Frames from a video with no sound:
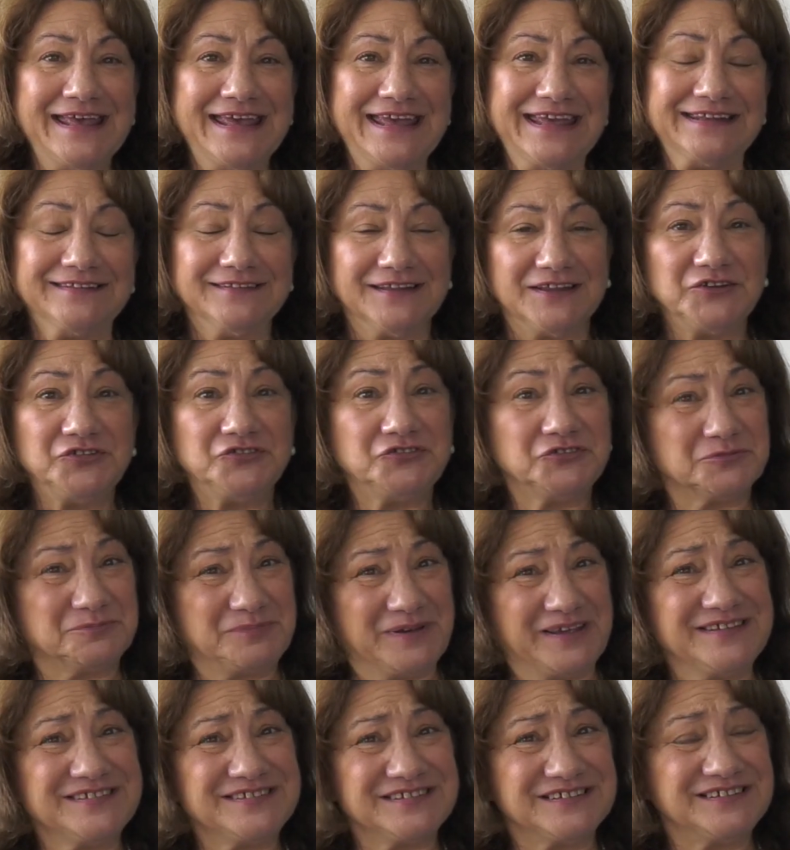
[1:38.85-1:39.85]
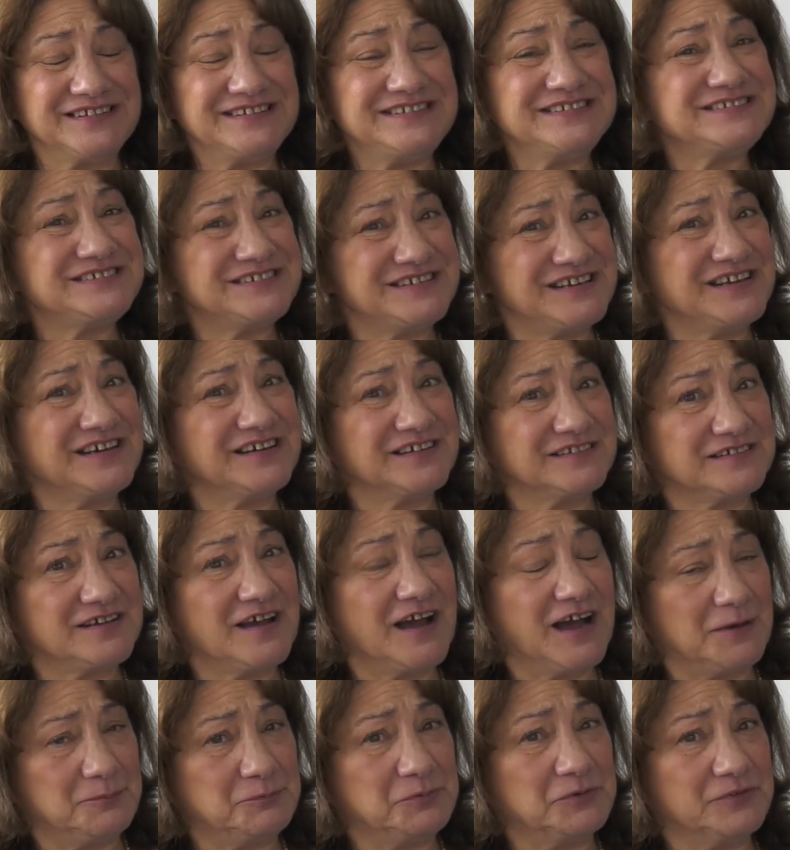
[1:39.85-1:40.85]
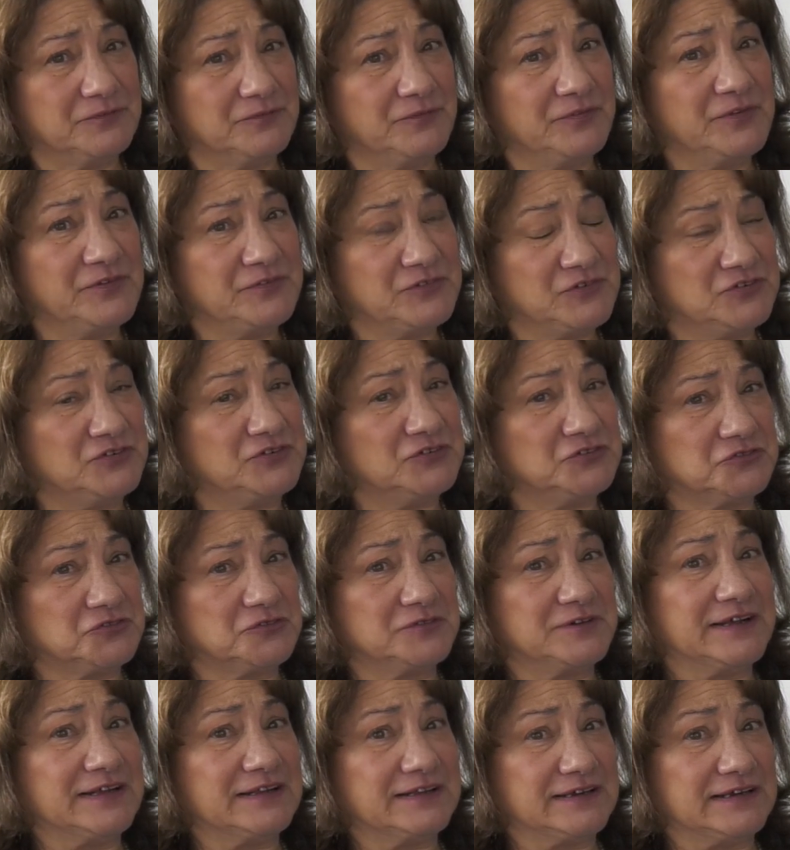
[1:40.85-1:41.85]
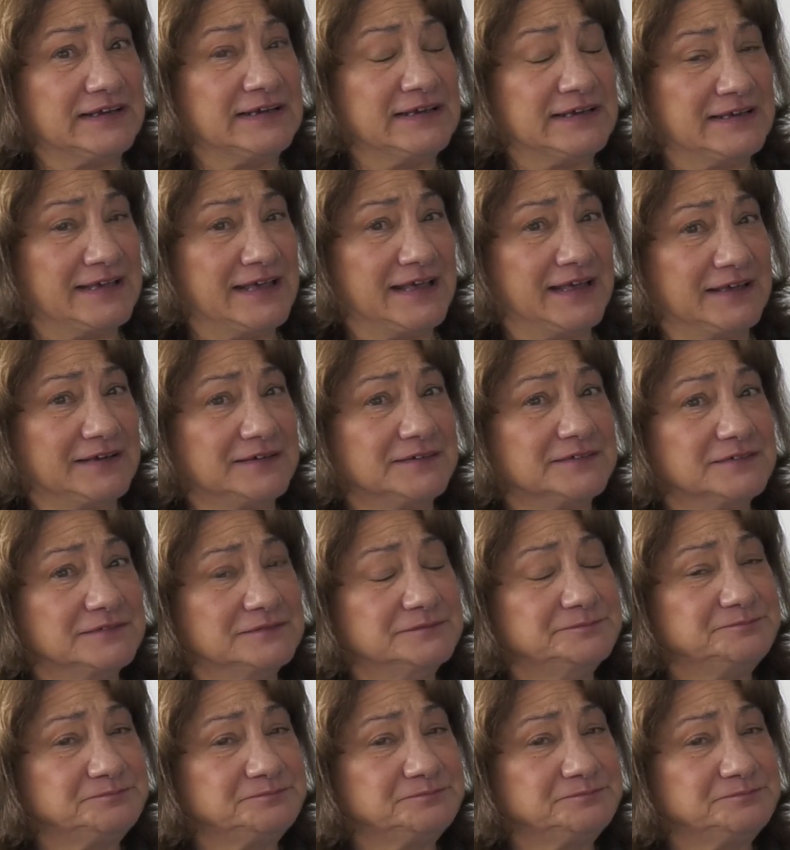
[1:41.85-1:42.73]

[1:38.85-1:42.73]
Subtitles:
unless you're basically sitting on top of the citronella candle.